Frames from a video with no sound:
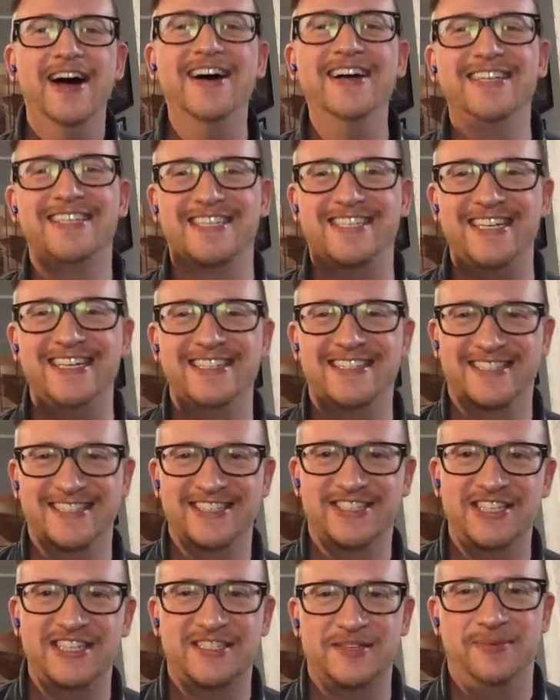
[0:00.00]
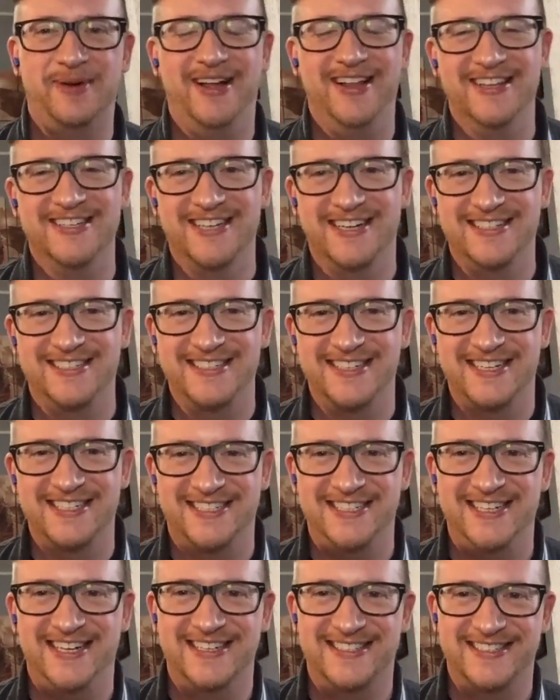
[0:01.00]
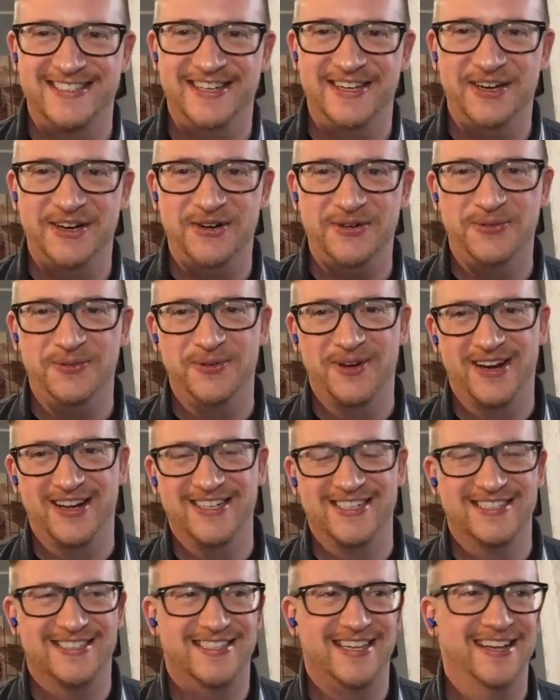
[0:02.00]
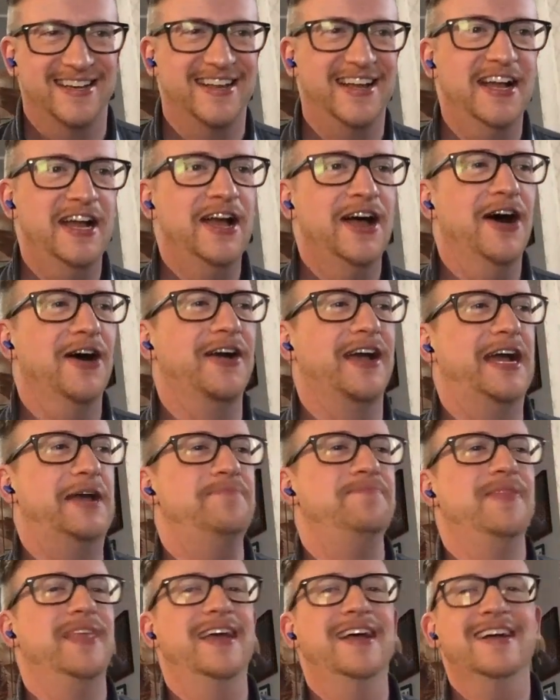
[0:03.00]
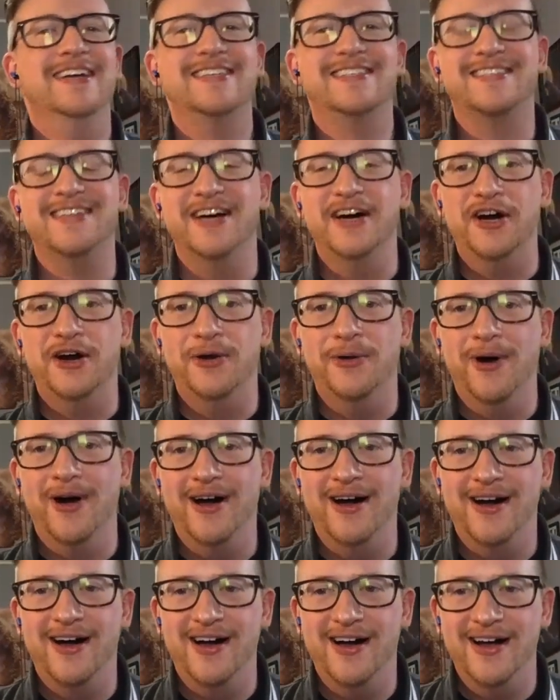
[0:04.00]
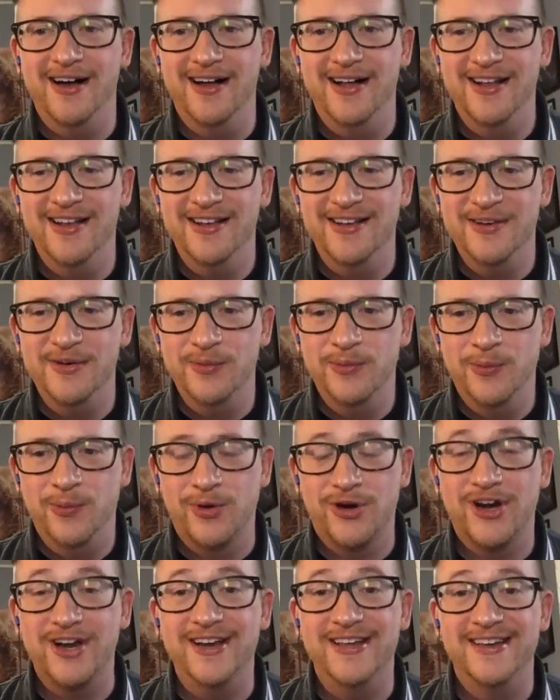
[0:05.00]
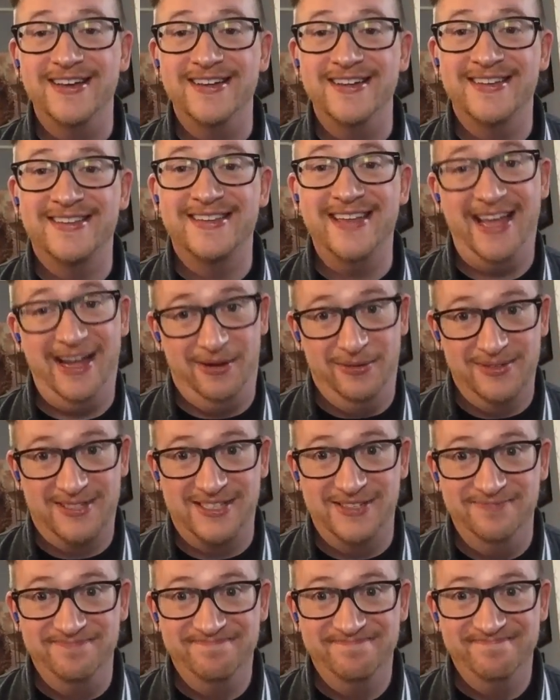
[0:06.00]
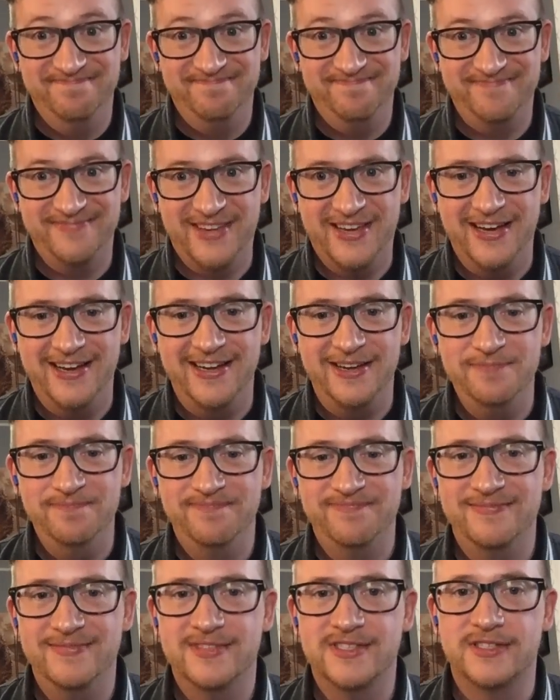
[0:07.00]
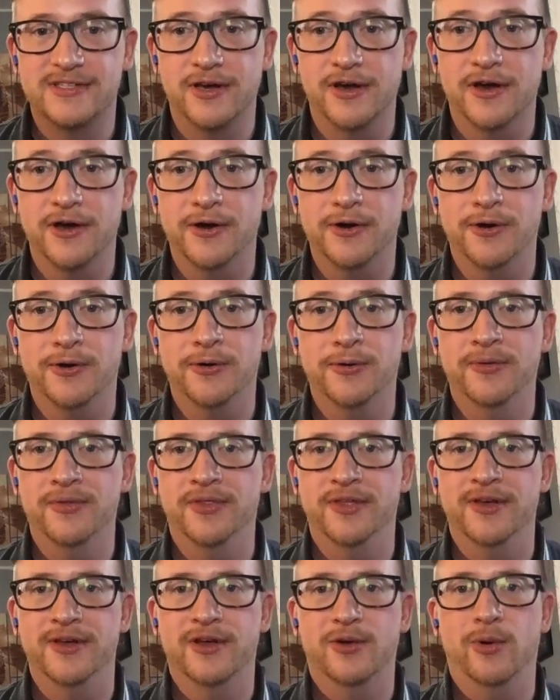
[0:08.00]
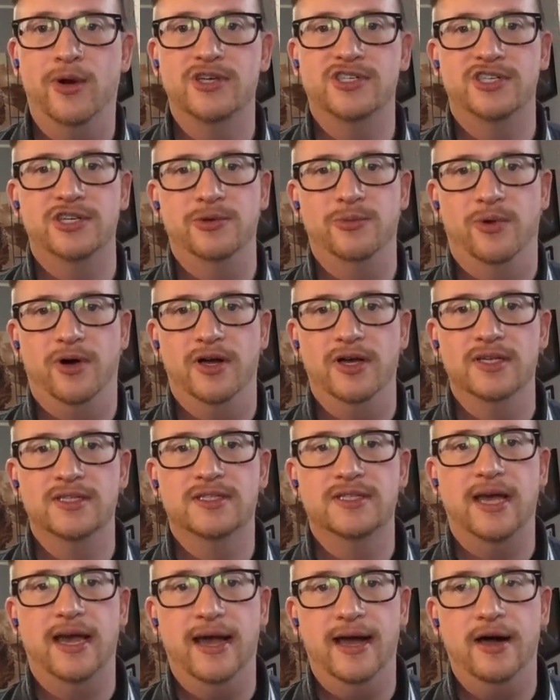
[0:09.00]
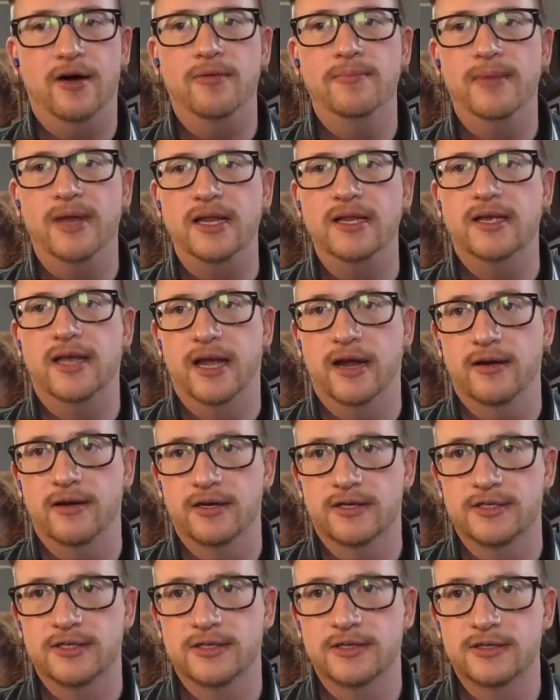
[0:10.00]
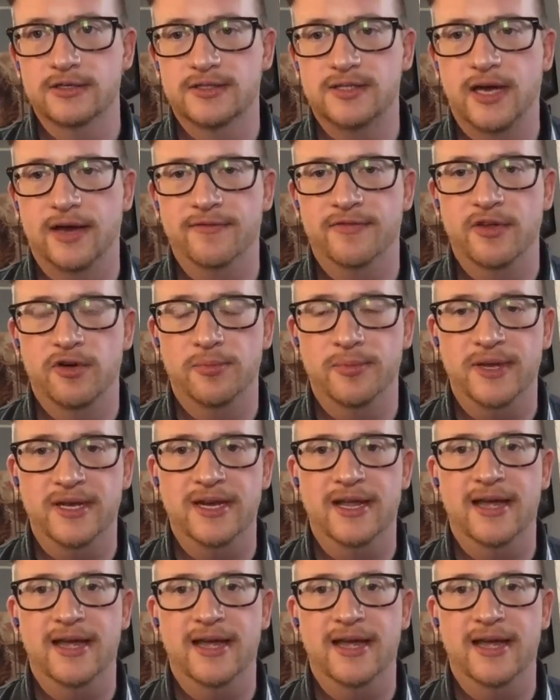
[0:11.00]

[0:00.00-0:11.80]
She's apologizing because she doesn't know what I just said. Okay, so we're gonna count. Okay, so the question was, how many characters have there been